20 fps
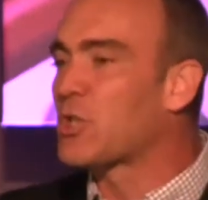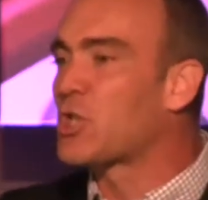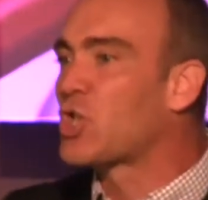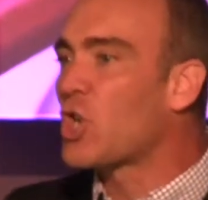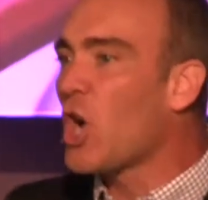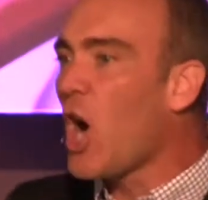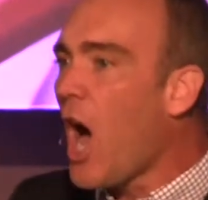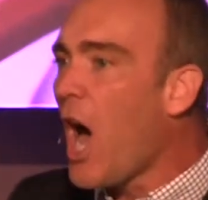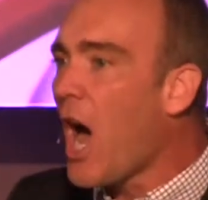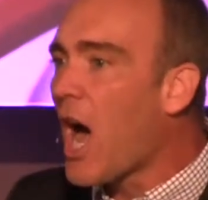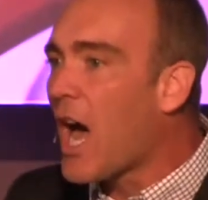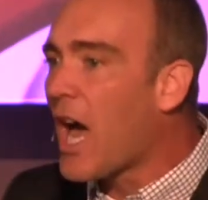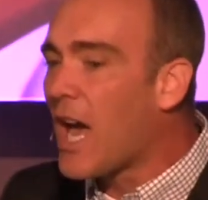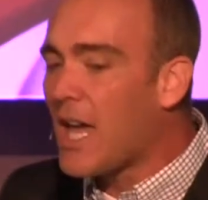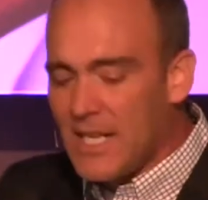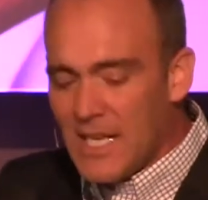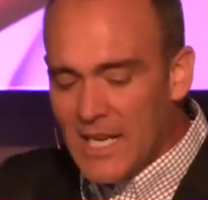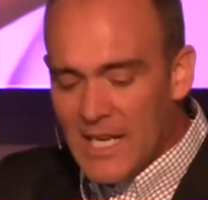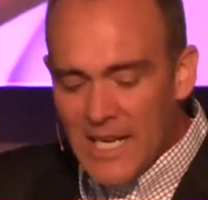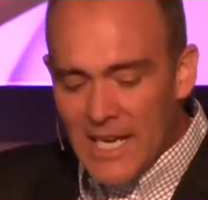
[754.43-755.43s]

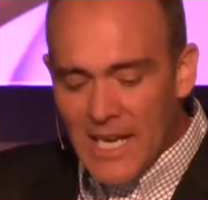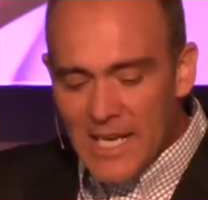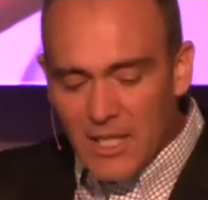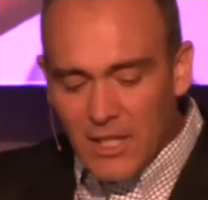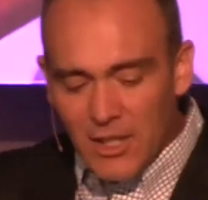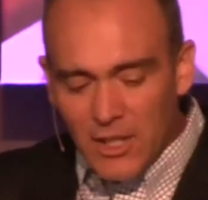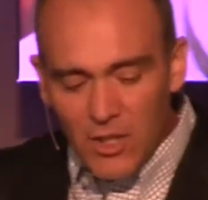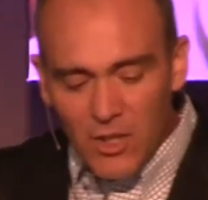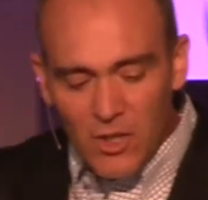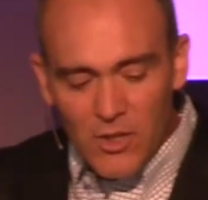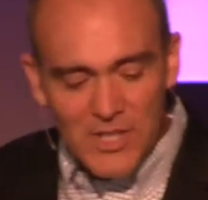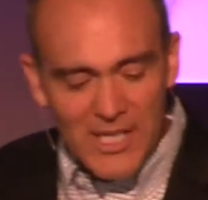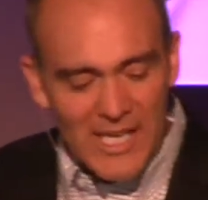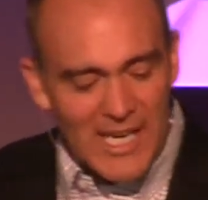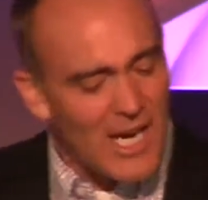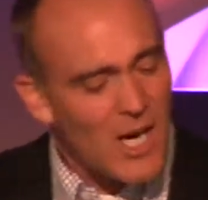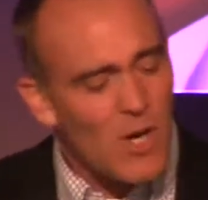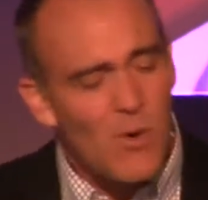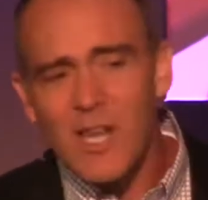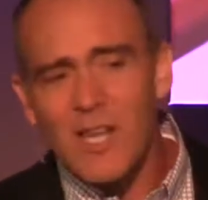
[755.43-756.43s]
John includes
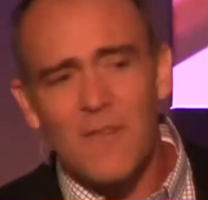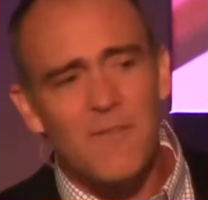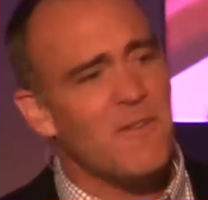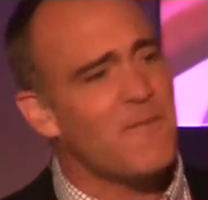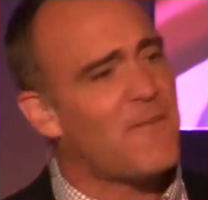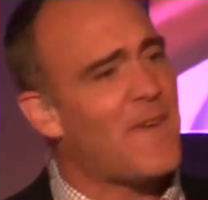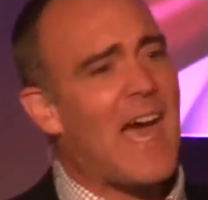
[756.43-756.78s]
irrelevant